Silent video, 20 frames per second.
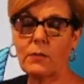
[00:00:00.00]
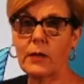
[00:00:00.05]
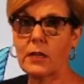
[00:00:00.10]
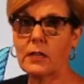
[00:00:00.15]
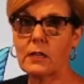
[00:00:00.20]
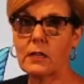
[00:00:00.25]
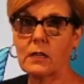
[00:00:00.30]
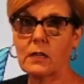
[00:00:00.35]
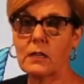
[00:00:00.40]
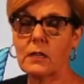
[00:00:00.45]

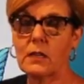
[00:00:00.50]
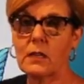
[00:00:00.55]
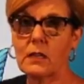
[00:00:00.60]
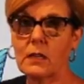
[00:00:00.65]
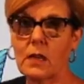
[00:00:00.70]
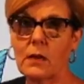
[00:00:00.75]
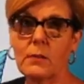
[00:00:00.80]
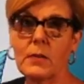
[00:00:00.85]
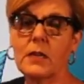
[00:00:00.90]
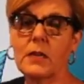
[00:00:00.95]
But
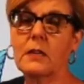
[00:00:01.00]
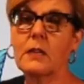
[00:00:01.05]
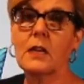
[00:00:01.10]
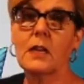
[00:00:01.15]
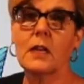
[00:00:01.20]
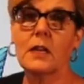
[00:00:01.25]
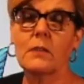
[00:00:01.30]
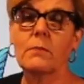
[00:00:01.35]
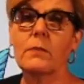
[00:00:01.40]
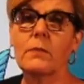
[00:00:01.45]
I
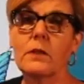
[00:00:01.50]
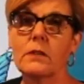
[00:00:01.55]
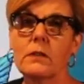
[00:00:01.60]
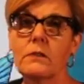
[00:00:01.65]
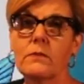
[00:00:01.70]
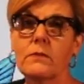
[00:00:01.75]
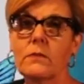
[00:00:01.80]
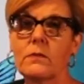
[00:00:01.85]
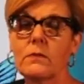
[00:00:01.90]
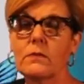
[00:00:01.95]
mean,
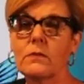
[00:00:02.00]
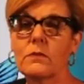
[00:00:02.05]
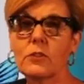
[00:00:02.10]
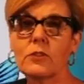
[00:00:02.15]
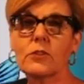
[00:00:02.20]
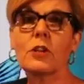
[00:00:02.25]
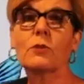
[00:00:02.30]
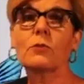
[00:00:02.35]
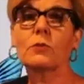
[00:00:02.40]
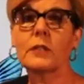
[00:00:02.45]

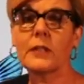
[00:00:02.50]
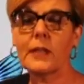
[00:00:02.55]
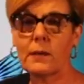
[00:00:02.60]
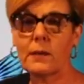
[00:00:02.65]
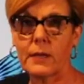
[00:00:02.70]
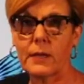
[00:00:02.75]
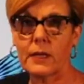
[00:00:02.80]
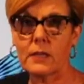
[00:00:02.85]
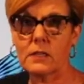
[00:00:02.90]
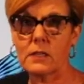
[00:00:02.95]
there's no
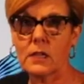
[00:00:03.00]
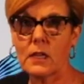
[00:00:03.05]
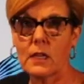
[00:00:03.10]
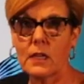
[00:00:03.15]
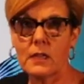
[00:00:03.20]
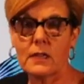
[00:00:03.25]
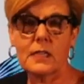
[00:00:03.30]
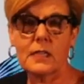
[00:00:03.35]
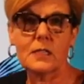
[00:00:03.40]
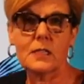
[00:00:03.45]
limit.
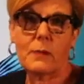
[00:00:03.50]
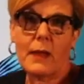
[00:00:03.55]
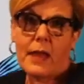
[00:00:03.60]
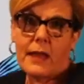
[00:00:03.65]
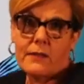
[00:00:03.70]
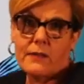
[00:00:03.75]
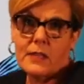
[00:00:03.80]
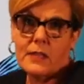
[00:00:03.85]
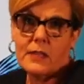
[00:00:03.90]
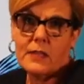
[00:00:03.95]
These
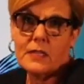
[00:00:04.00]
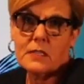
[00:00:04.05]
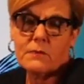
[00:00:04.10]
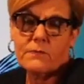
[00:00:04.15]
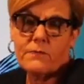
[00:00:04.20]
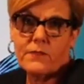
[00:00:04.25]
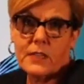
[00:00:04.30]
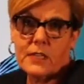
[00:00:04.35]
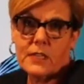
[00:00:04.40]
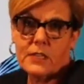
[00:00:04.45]
bat these
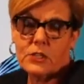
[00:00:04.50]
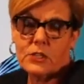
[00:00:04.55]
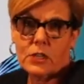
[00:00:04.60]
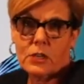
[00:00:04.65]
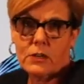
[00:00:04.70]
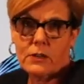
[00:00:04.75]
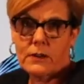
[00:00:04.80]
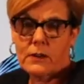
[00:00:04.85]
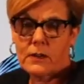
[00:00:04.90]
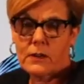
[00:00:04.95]
fish
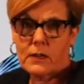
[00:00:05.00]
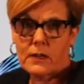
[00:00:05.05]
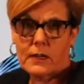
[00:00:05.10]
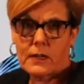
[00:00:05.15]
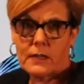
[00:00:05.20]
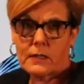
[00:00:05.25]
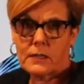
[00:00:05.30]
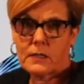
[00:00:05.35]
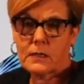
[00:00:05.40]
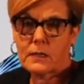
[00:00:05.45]
are
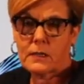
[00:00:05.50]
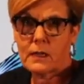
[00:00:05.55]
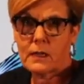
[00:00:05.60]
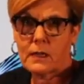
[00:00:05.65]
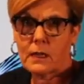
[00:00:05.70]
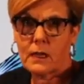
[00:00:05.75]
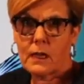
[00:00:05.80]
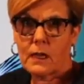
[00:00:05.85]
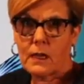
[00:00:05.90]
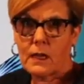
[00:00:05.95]
not
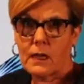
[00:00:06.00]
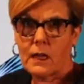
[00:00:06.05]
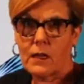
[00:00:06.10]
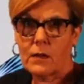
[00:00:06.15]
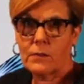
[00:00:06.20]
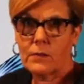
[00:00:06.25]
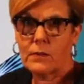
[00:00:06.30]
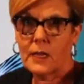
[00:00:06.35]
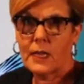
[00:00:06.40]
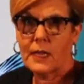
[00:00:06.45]

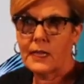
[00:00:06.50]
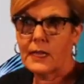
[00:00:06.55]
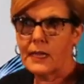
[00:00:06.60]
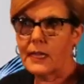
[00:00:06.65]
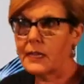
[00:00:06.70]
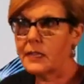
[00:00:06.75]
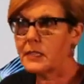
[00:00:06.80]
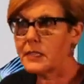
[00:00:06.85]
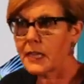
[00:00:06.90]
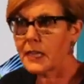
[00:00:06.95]
um,
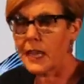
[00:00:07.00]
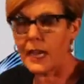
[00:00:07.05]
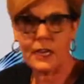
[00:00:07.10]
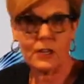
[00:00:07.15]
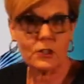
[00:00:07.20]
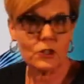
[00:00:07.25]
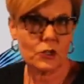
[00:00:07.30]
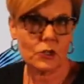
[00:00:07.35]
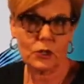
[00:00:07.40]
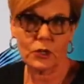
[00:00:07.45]

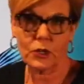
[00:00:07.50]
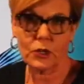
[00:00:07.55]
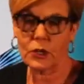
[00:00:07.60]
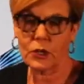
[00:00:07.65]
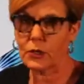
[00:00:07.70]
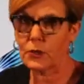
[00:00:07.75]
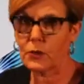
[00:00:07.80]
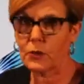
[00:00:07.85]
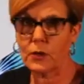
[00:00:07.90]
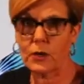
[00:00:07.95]

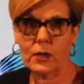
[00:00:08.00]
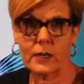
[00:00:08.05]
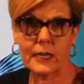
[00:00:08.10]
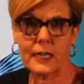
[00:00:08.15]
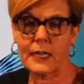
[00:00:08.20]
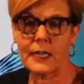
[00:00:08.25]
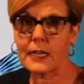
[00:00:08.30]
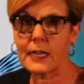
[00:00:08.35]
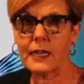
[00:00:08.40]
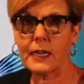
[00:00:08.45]
endangered or on
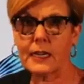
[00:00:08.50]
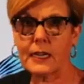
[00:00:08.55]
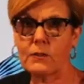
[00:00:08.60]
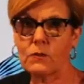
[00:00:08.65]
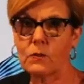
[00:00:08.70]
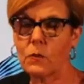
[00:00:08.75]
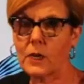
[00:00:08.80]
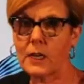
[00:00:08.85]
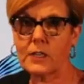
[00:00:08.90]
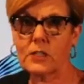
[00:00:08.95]
any kind
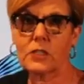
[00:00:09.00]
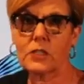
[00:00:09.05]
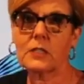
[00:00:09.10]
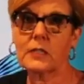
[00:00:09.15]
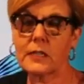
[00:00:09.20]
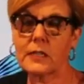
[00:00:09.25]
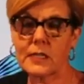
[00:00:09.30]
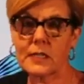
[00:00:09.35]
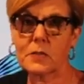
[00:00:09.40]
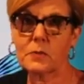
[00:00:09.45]
of watch
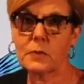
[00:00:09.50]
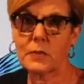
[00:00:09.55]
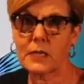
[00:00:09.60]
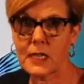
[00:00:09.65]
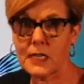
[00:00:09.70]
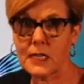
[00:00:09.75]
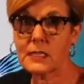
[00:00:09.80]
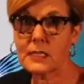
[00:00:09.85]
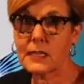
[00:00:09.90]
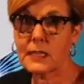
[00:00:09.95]
list
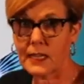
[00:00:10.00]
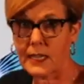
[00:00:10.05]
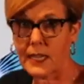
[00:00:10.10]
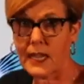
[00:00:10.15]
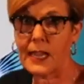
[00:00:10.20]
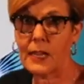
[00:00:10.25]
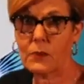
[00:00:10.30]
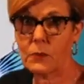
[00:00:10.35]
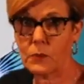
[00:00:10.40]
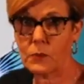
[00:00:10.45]
because they
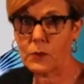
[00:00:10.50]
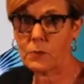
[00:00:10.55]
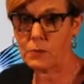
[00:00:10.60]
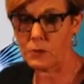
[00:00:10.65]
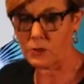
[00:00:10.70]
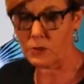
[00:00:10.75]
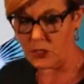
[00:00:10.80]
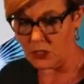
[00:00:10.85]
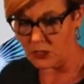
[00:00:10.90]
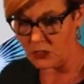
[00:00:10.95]
can
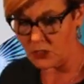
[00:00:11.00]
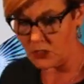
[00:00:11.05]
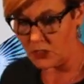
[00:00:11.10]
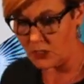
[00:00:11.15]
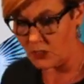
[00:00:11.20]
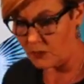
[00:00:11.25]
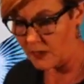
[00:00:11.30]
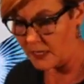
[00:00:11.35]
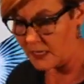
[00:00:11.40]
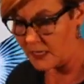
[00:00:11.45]
reproduce
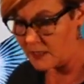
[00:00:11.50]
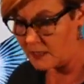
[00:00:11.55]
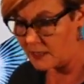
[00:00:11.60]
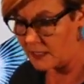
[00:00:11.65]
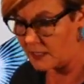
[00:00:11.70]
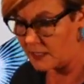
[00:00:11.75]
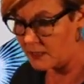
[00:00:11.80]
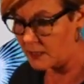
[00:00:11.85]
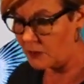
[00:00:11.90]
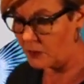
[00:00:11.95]
so
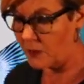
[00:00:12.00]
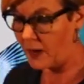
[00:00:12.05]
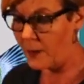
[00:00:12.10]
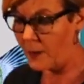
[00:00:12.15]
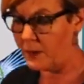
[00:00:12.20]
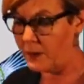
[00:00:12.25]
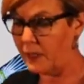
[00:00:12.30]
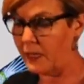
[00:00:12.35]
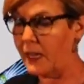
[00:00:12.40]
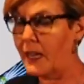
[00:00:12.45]
easily and so
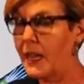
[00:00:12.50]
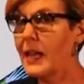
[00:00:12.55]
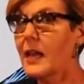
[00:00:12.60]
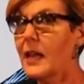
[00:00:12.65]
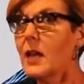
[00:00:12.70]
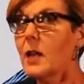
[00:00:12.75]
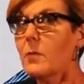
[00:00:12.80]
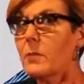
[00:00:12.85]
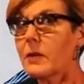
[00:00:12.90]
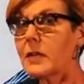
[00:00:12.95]
rapidly.
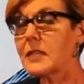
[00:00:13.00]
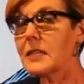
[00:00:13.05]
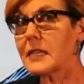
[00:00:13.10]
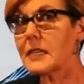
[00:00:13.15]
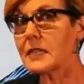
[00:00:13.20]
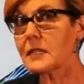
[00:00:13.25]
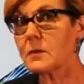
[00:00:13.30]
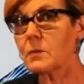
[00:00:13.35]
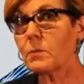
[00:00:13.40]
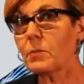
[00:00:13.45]
But it
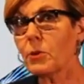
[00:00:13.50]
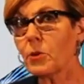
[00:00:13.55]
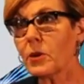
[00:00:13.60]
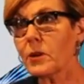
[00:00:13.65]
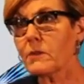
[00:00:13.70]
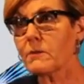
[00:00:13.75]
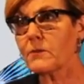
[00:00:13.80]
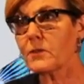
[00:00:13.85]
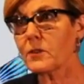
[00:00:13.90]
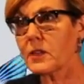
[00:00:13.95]
is
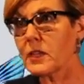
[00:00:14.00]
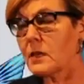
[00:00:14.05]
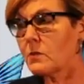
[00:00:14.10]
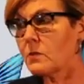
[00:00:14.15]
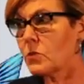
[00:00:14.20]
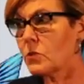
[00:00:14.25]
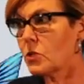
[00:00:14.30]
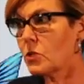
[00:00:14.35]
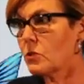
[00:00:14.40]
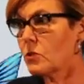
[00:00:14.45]
important for
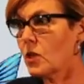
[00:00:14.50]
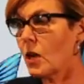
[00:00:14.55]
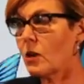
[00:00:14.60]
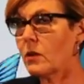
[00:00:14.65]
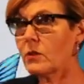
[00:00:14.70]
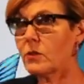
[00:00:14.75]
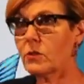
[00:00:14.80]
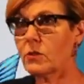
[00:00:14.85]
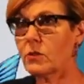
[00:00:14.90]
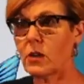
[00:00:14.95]
them to
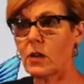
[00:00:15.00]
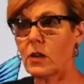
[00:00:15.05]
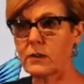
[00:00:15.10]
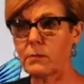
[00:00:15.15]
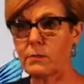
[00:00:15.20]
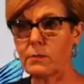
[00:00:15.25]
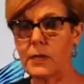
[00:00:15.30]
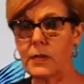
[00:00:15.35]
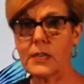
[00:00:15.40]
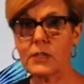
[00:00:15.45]
not, there
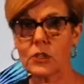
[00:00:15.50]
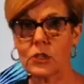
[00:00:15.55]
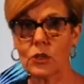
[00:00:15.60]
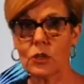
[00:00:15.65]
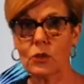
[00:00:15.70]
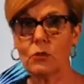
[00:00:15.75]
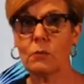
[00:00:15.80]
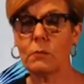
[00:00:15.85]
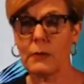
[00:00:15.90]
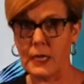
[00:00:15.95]
not be
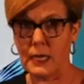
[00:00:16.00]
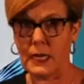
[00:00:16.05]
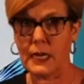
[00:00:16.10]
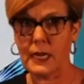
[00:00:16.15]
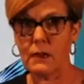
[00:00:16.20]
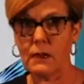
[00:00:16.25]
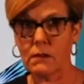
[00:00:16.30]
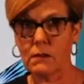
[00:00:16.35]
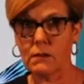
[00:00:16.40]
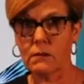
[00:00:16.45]
too
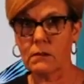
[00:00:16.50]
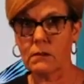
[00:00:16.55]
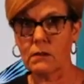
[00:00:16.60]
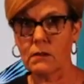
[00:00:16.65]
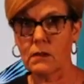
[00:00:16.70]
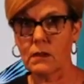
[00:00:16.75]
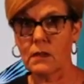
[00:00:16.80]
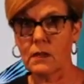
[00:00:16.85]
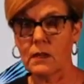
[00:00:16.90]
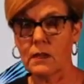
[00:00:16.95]
many.
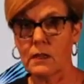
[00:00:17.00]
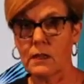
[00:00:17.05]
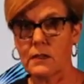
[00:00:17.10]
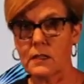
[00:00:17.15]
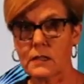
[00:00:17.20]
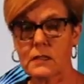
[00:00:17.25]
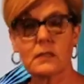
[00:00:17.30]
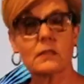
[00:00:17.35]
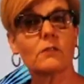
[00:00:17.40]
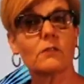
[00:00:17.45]

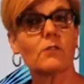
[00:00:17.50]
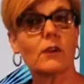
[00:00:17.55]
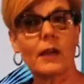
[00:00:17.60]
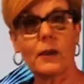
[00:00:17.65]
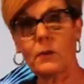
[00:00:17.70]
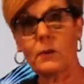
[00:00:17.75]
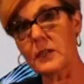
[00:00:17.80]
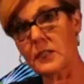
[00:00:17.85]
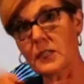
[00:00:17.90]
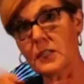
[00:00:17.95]
This is a
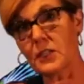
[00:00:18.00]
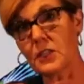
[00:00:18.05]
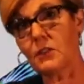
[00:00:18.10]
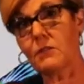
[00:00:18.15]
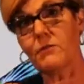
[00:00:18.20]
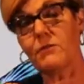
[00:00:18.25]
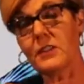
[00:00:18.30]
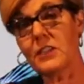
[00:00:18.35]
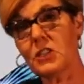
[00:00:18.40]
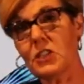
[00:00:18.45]
great reason to
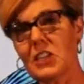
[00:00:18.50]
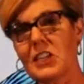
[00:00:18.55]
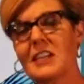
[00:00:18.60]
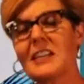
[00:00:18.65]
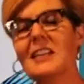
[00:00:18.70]
go fishing.